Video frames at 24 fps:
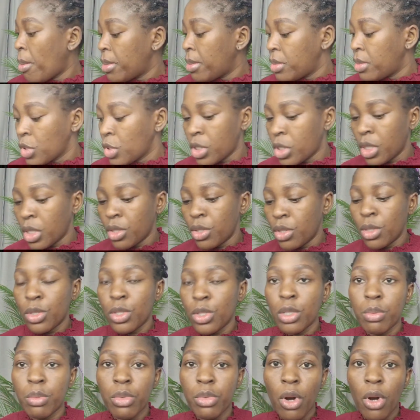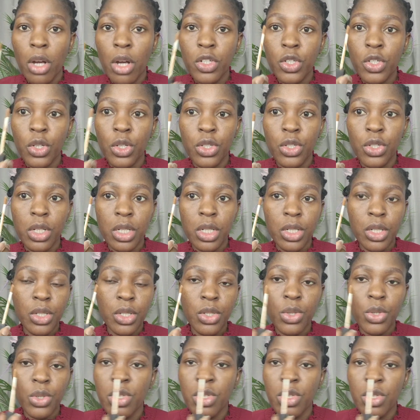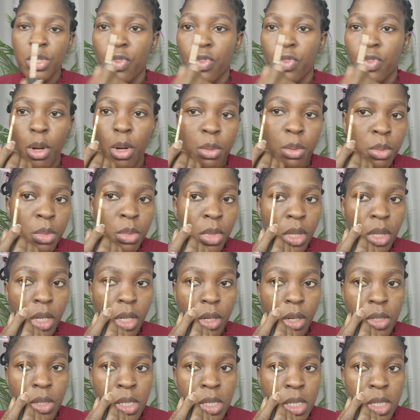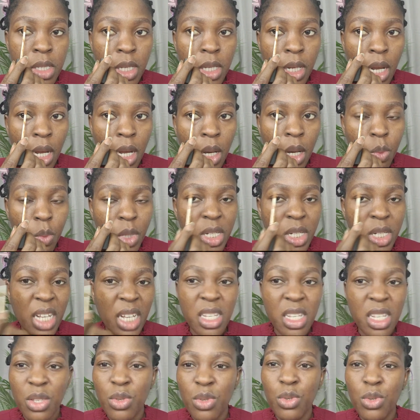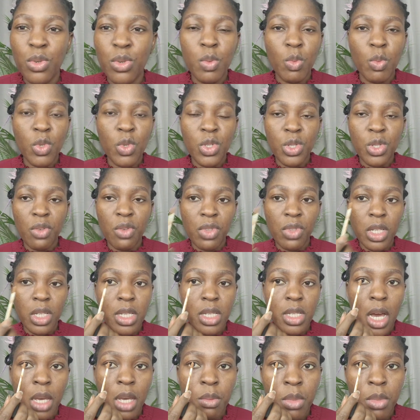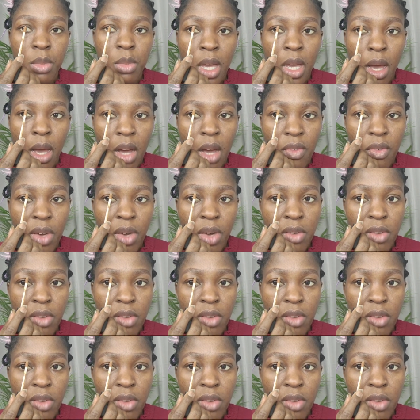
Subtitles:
You can use your brush, or you can just use it from the concealer, which I tend to use most of the time. I find it